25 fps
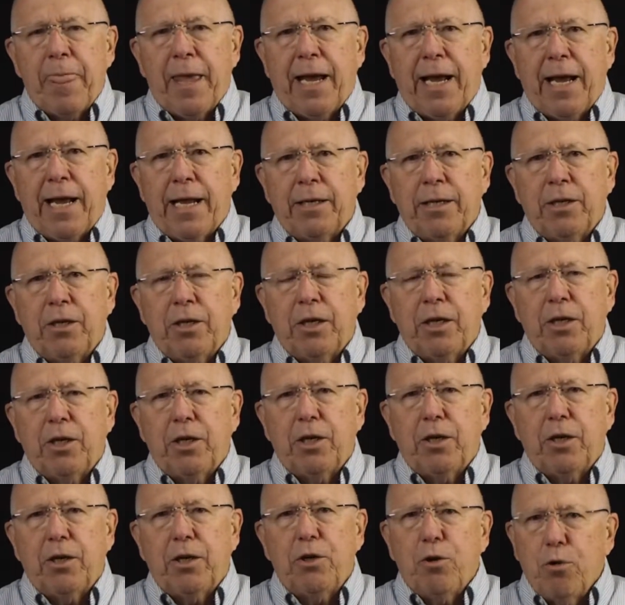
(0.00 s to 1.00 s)
and
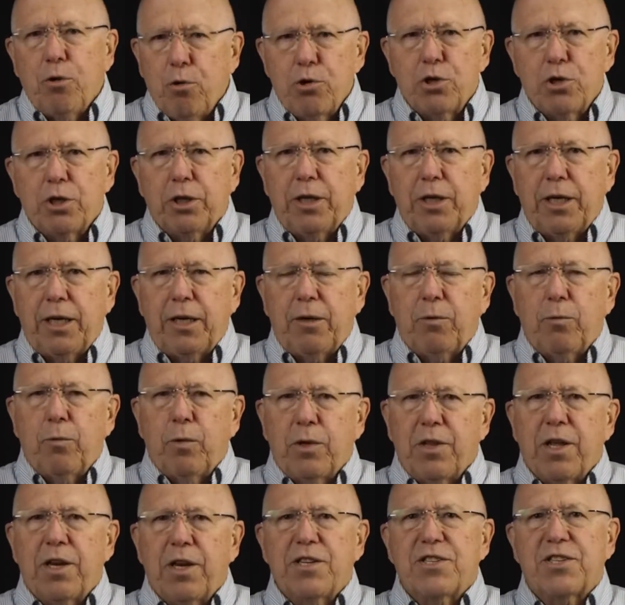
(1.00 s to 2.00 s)
usually
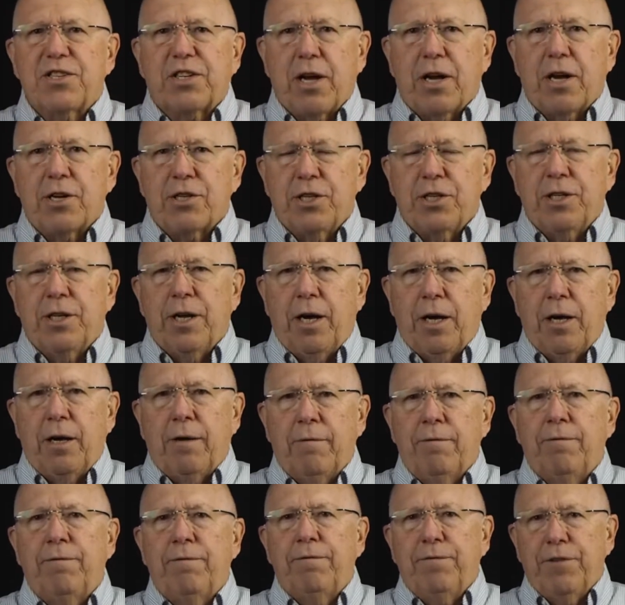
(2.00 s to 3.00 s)
with a discussion
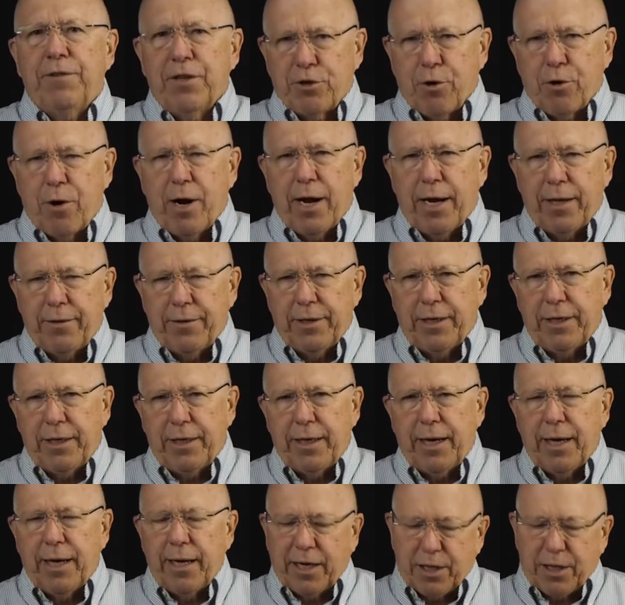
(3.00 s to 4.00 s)
of
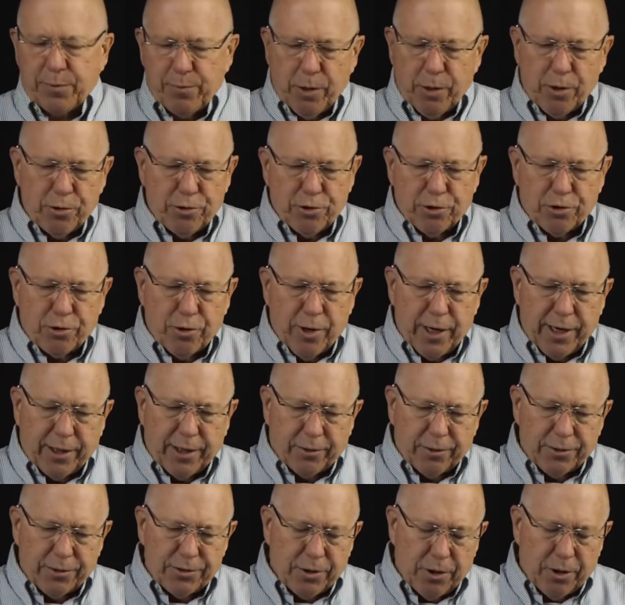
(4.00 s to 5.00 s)
the exposure
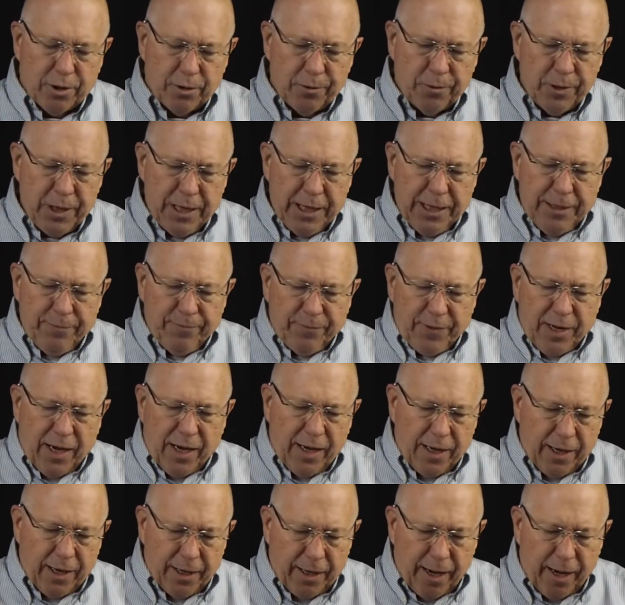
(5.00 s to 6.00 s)
triangle. So
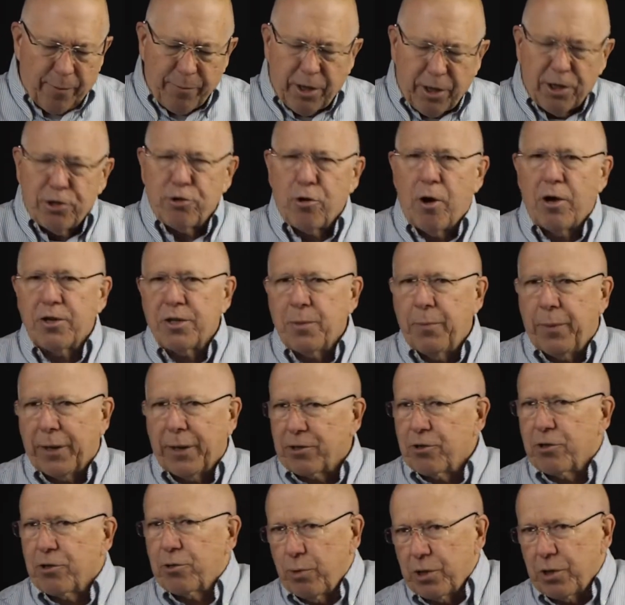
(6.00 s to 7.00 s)
I'm going to draw some
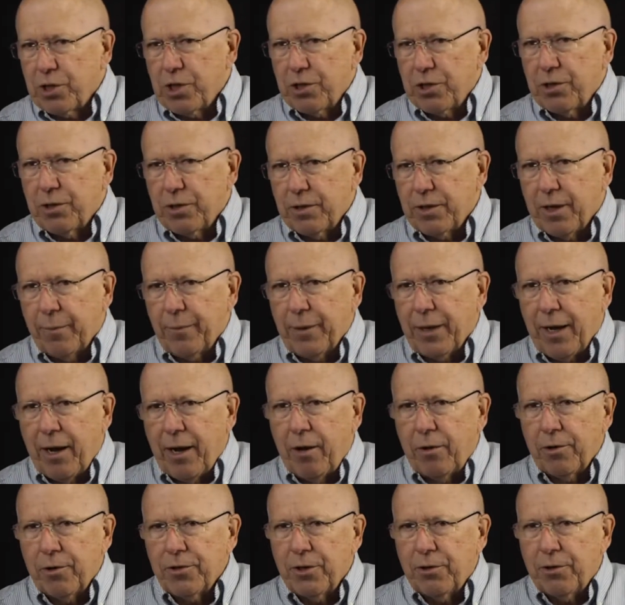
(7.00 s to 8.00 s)
pictures, which is something
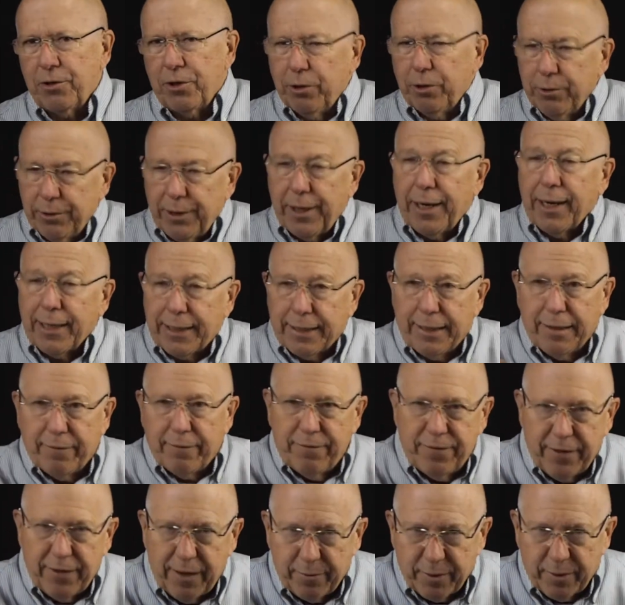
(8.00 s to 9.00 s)
I also do, and then I
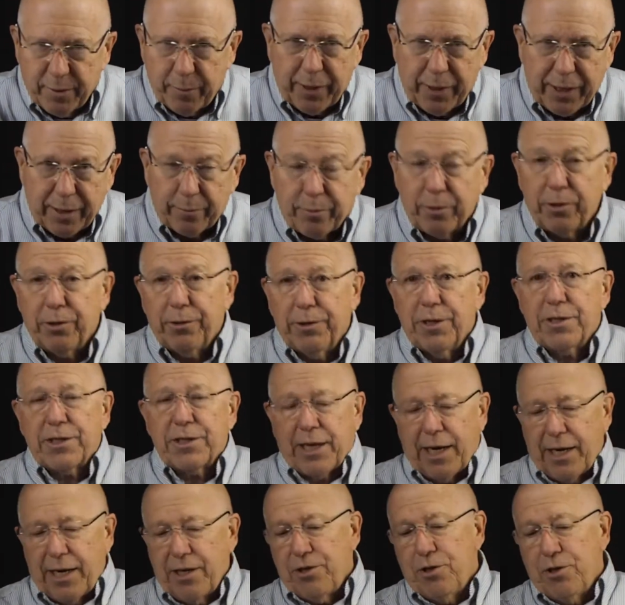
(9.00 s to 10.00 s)
give them the paper. In this
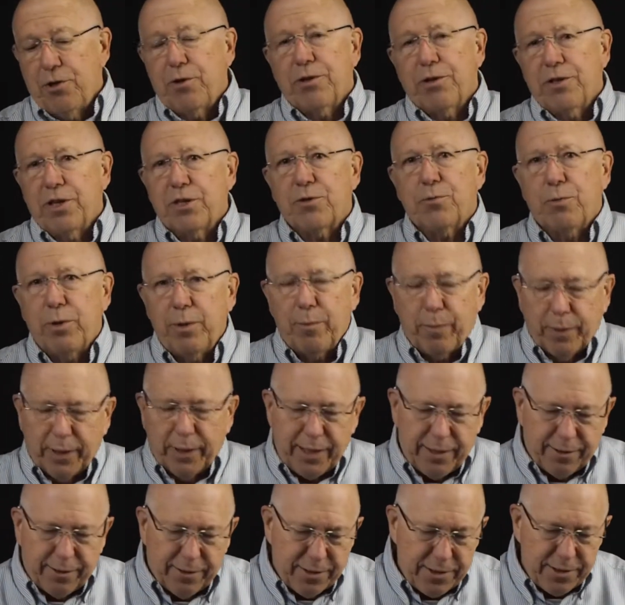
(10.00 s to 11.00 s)
case, you could just
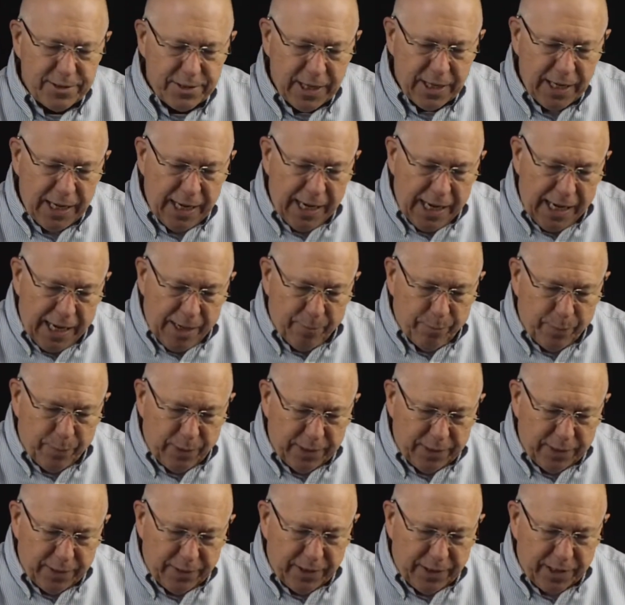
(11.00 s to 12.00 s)
replay this,
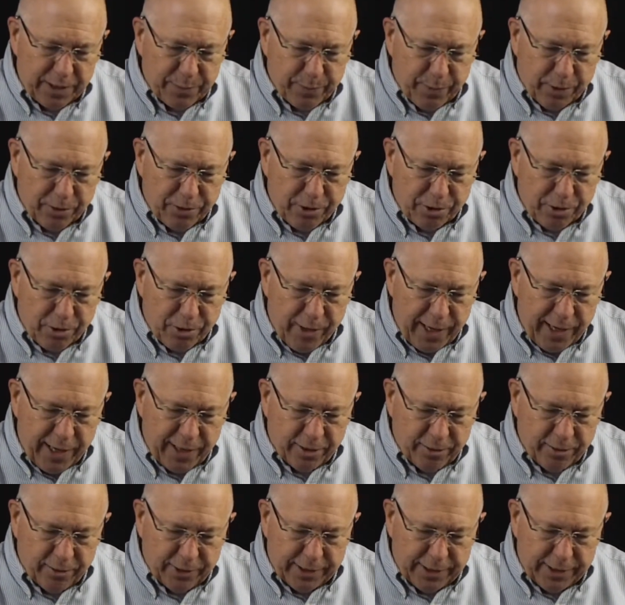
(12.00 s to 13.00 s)
but the exposure
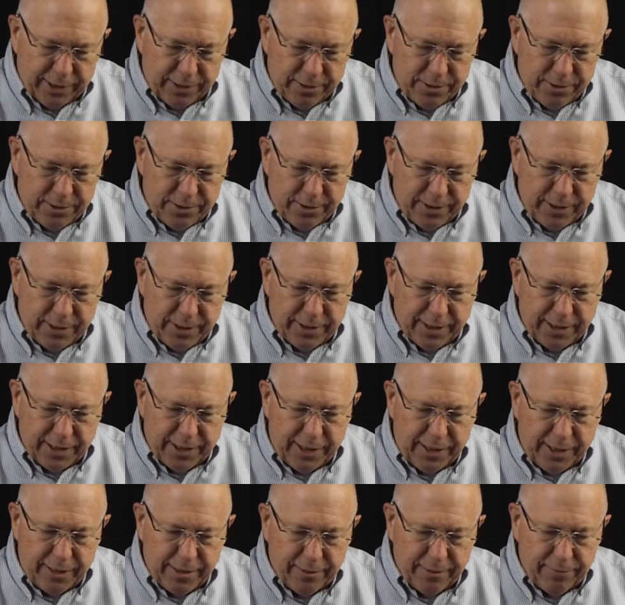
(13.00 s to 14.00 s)
triangle is
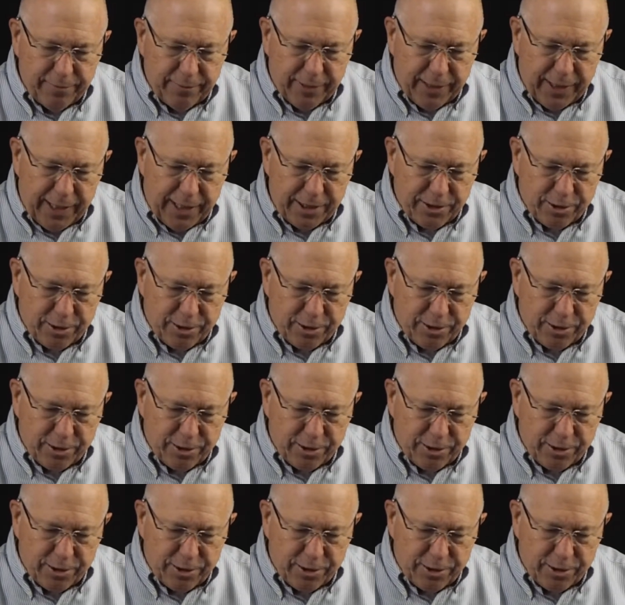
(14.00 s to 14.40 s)
indeed a